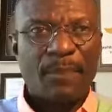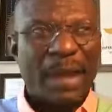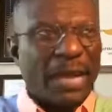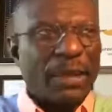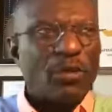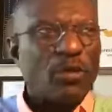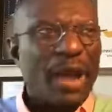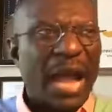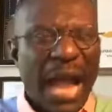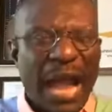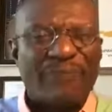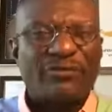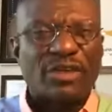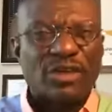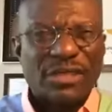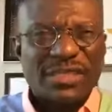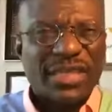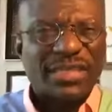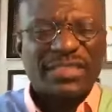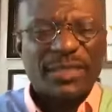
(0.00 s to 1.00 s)
But you have
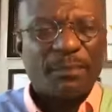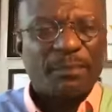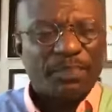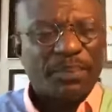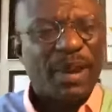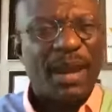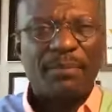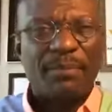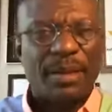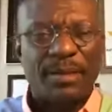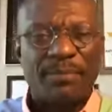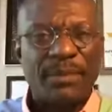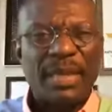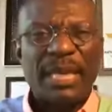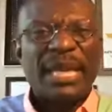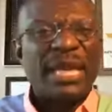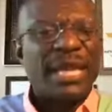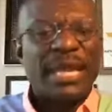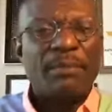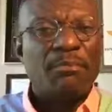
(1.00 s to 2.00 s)
such a problem
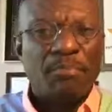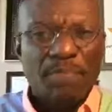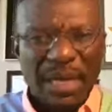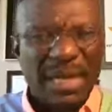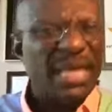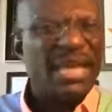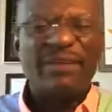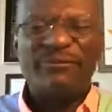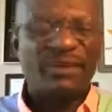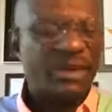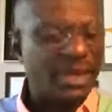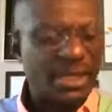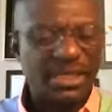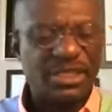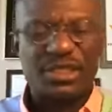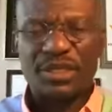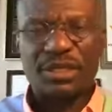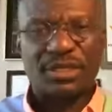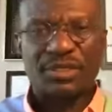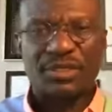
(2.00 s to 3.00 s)
in believing
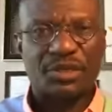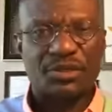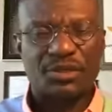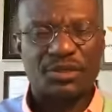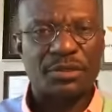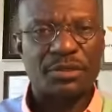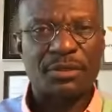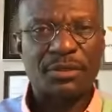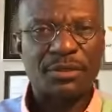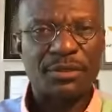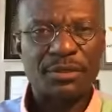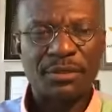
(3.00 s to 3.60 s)
in Jesus.